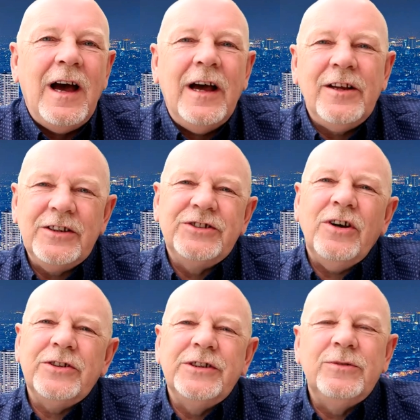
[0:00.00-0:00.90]
And I
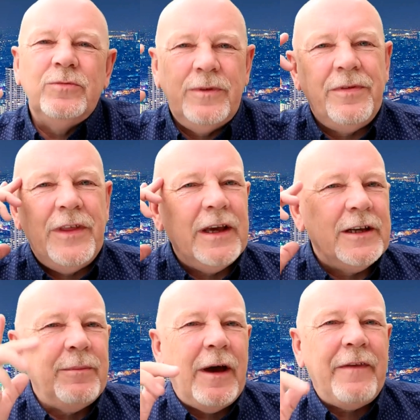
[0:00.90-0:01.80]
started
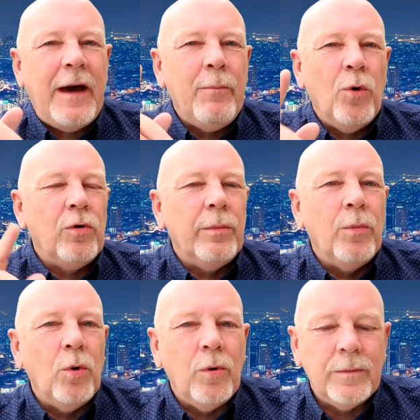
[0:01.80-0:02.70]
thinking about that more and
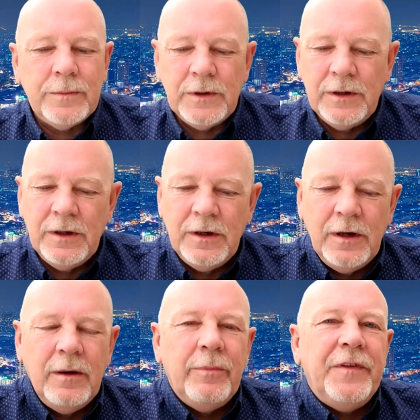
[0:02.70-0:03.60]
more.
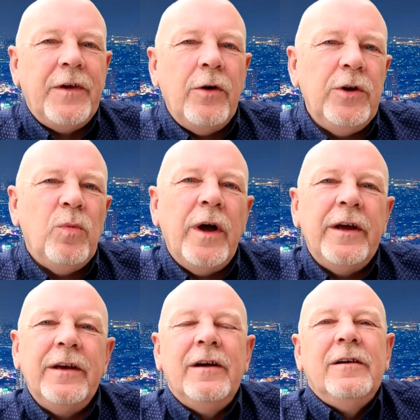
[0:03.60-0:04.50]
But the only
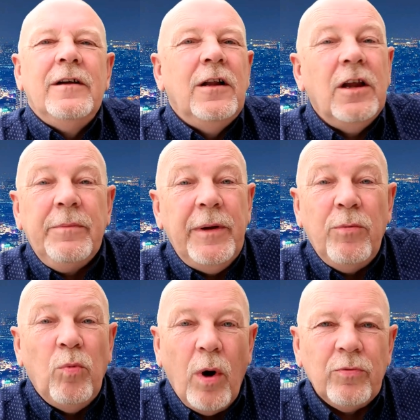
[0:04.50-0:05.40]
way, a lot of
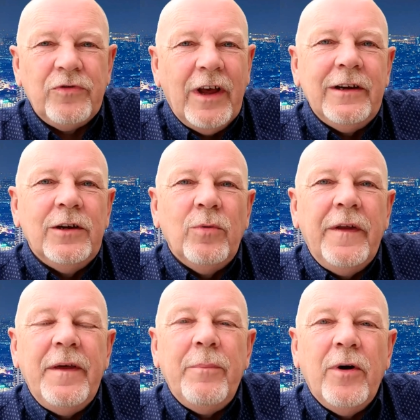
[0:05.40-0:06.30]
people won't tell you
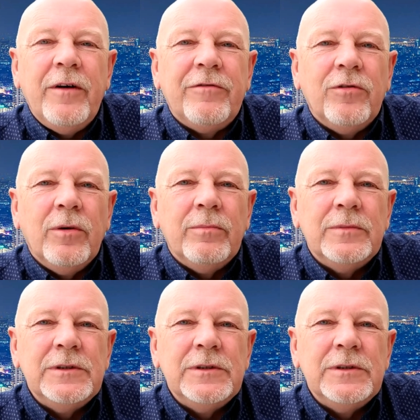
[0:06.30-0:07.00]
where they're buying from.